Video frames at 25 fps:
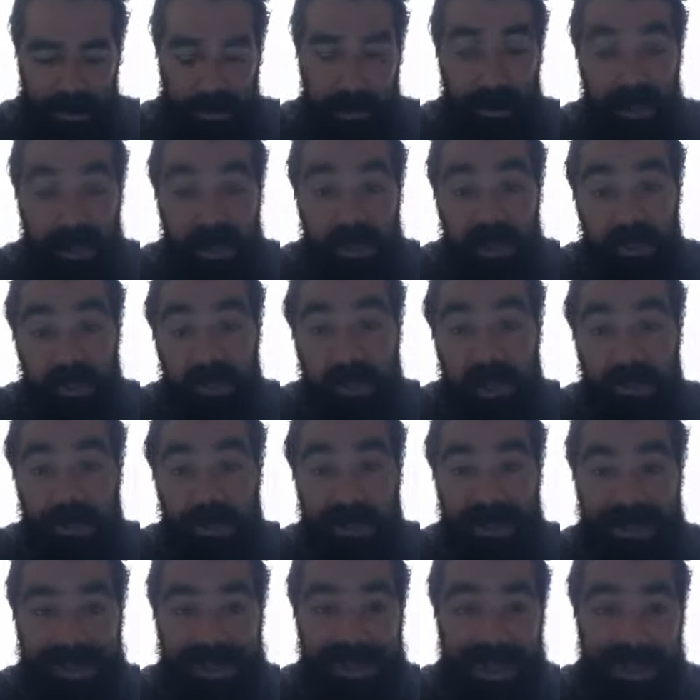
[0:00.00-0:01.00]
But it's
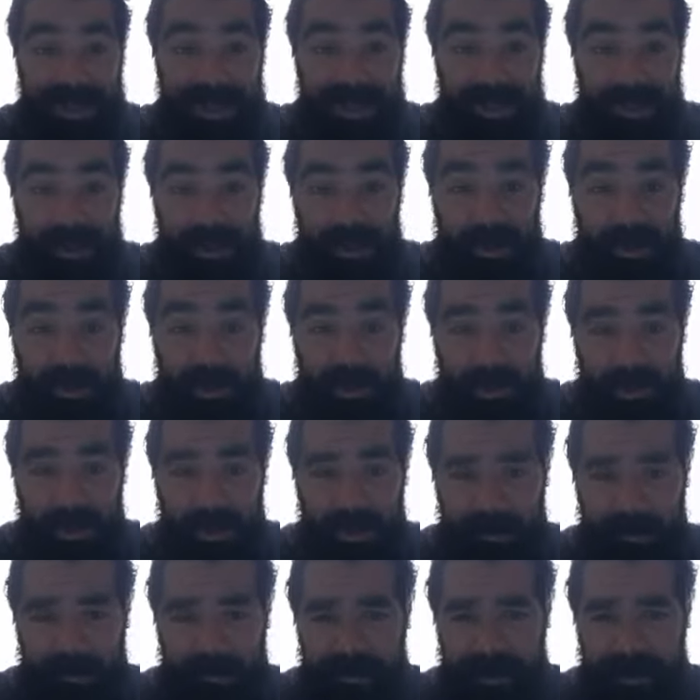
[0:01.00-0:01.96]
public, Shaz. You're recording it.